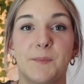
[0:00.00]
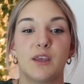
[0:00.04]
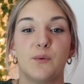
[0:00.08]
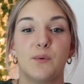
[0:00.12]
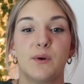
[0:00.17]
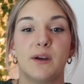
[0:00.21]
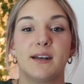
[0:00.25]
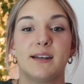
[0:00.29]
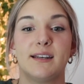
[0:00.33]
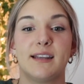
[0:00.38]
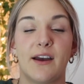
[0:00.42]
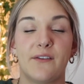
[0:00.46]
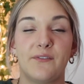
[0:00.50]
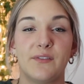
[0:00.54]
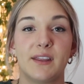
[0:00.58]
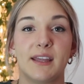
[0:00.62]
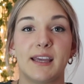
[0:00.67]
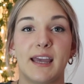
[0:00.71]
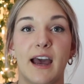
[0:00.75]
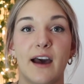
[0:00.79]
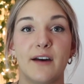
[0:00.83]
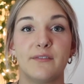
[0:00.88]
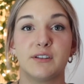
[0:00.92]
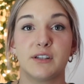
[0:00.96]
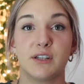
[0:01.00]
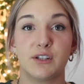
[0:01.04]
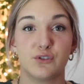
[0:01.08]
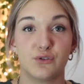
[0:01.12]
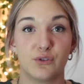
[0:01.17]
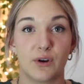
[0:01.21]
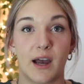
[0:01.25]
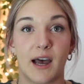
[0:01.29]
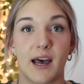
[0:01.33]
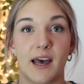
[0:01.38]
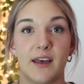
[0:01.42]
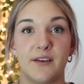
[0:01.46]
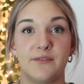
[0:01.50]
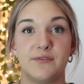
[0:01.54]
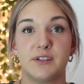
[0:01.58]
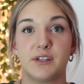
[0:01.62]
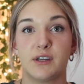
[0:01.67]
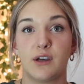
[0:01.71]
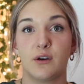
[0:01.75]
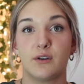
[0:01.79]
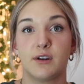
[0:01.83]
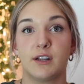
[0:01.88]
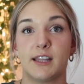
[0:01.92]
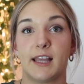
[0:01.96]
You would definitely have to drive to
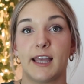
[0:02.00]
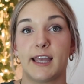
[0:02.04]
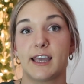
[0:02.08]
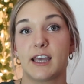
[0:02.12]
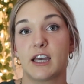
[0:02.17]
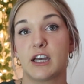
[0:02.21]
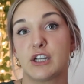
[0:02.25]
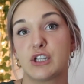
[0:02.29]
go to like